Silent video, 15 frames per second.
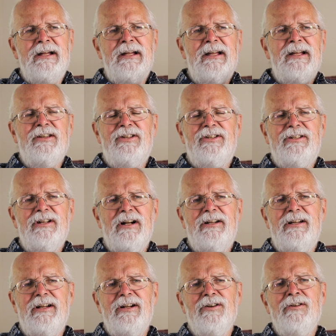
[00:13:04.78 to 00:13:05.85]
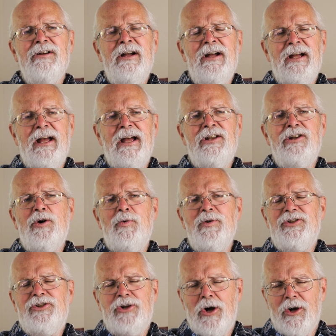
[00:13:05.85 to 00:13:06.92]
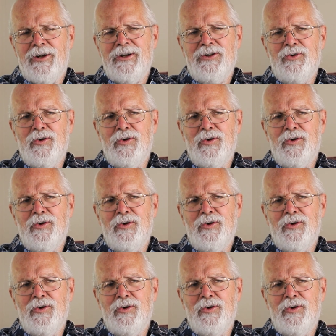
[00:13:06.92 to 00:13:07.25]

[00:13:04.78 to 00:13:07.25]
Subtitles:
He's stuck here, and no one's talking